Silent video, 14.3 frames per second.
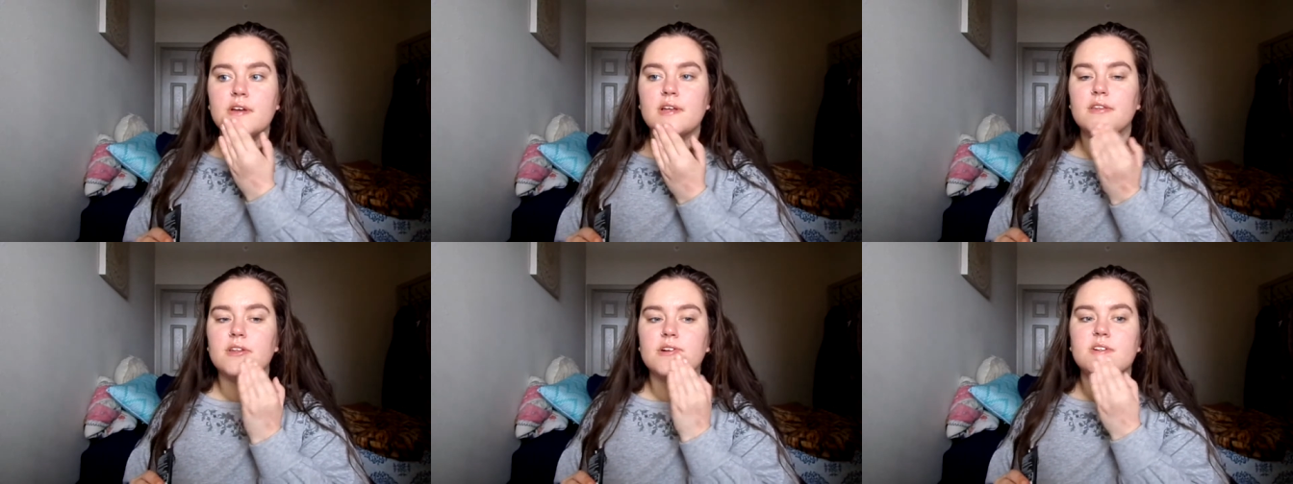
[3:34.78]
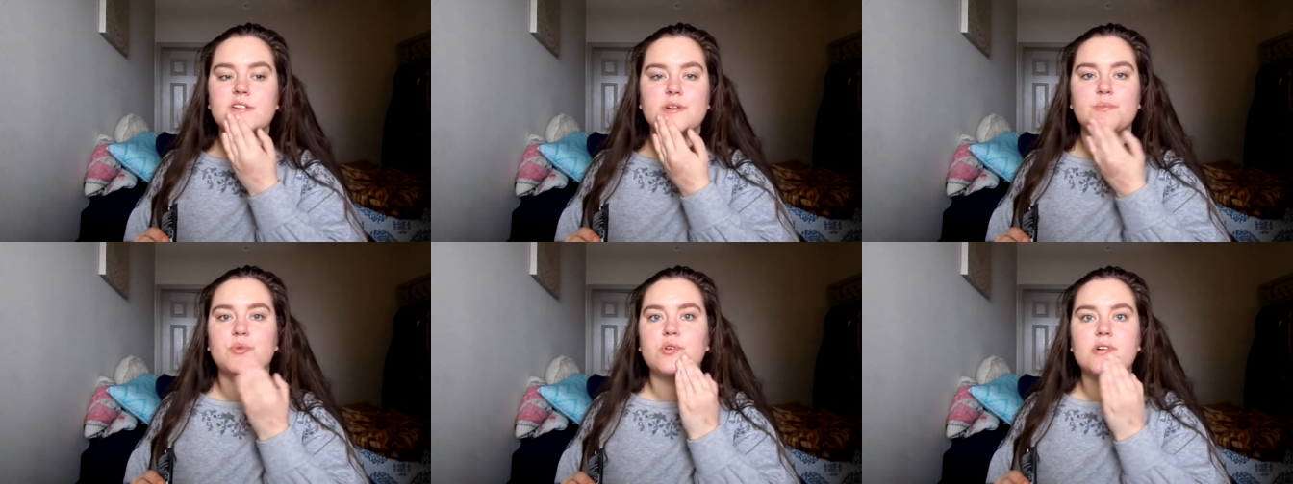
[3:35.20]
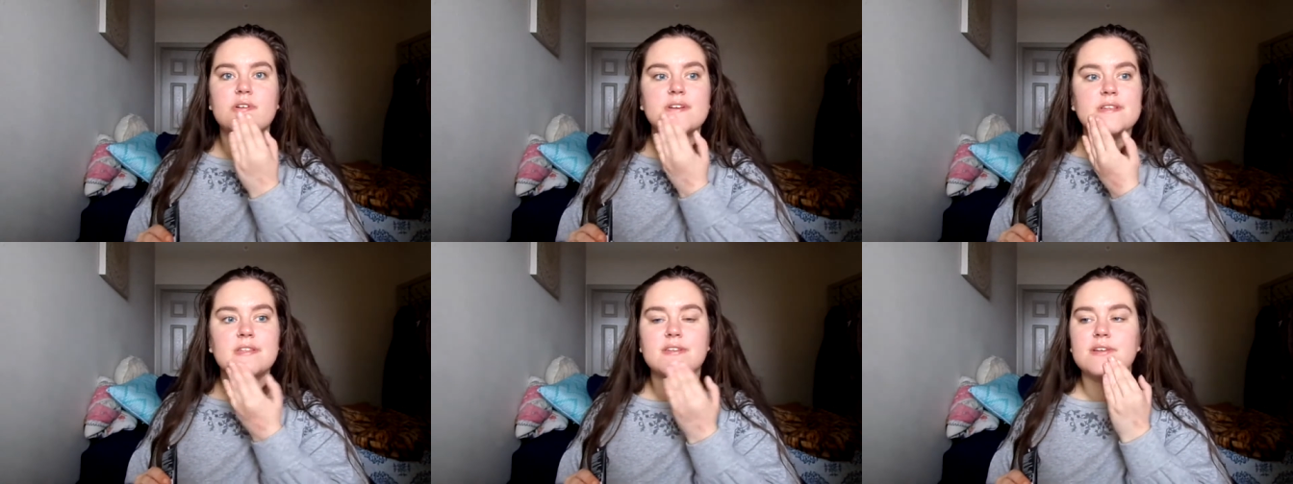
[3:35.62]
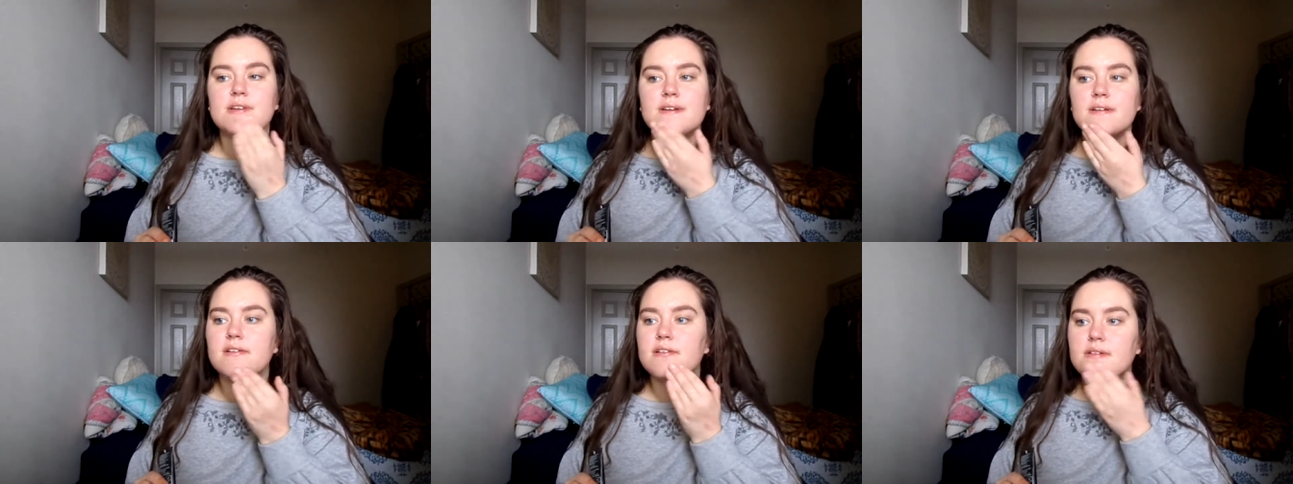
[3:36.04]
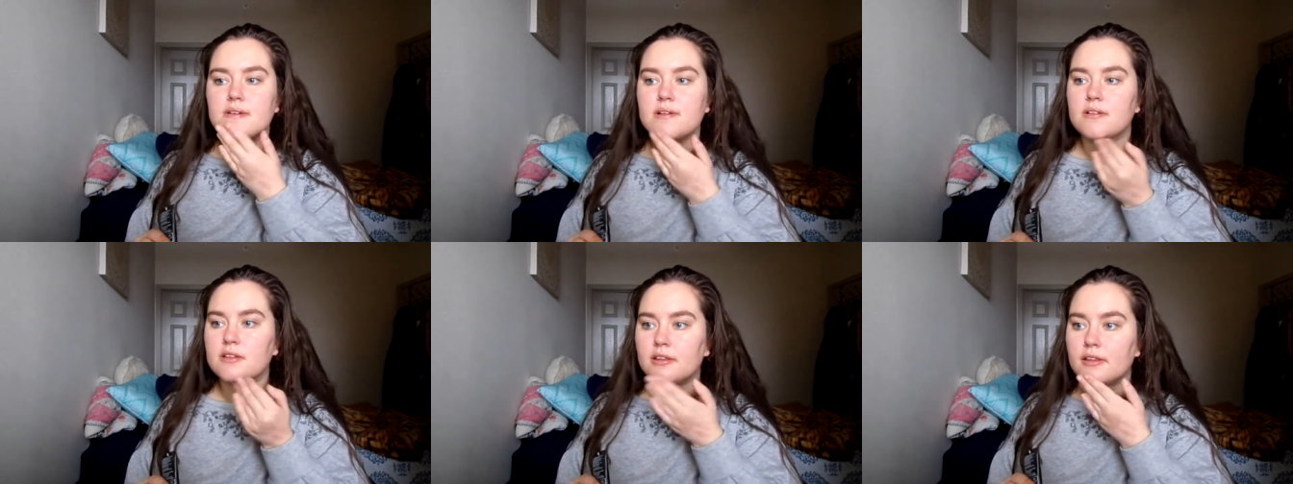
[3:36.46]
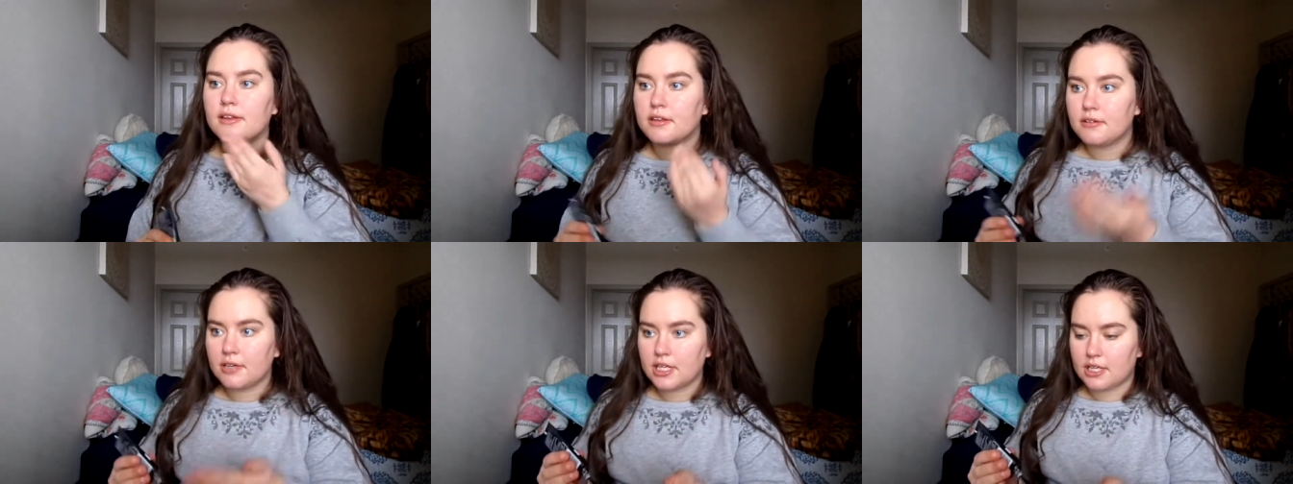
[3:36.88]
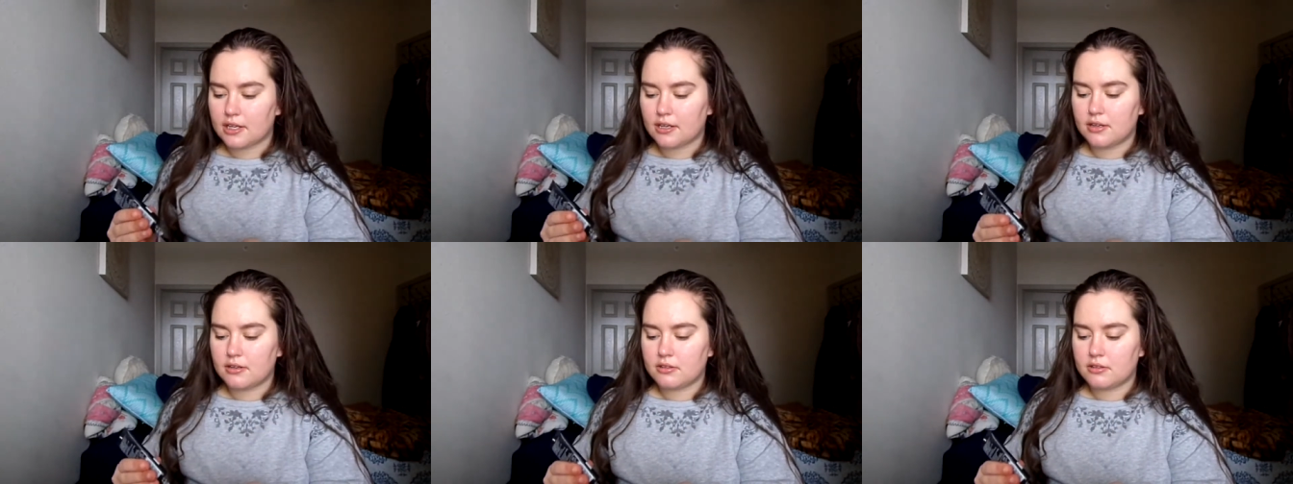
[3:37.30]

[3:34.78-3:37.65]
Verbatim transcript: larger pores and think you need it.